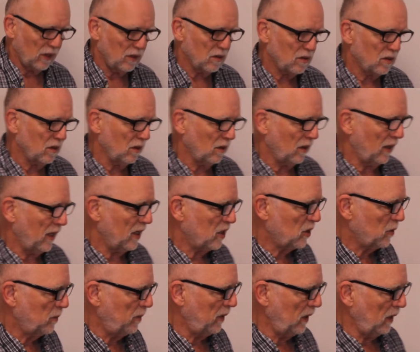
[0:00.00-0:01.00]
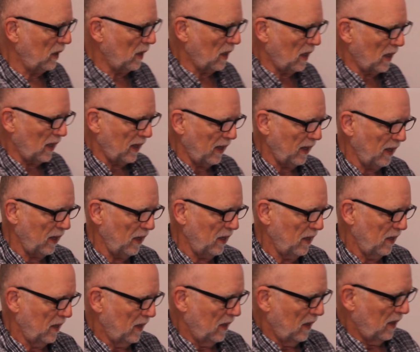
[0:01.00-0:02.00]
this little SPI
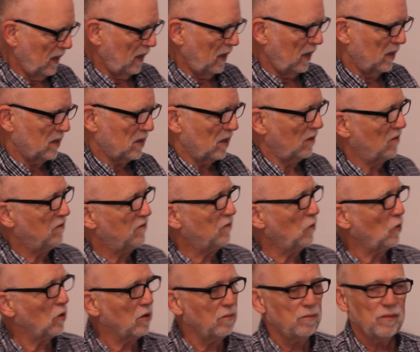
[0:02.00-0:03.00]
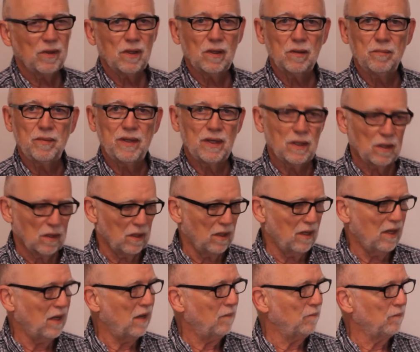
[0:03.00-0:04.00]
is a 40
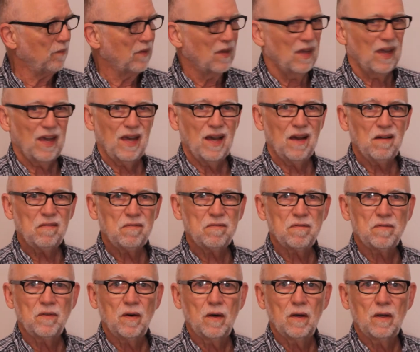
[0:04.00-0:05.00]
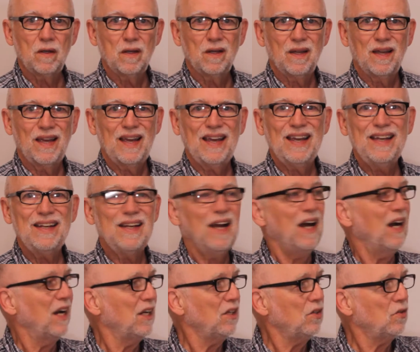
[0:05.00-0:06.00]
millimeter
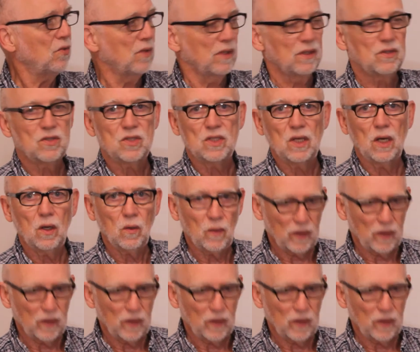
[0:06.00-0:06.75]
f800, so